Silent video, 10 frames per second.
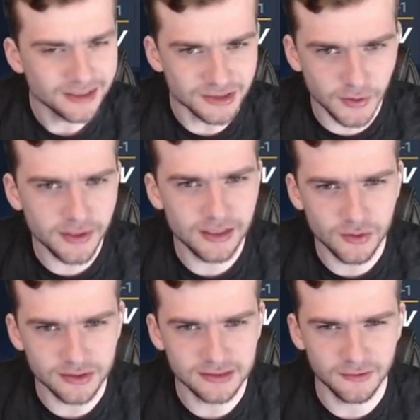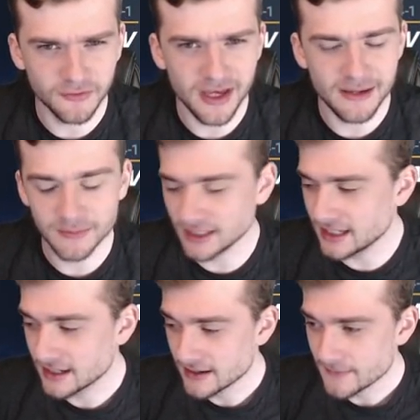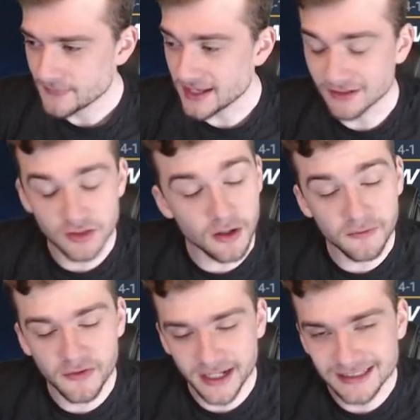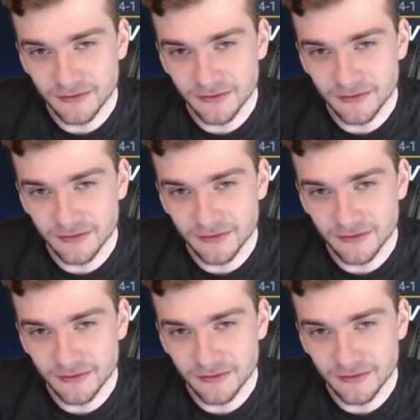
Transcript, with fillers: Join the Dorsal family, and don't forget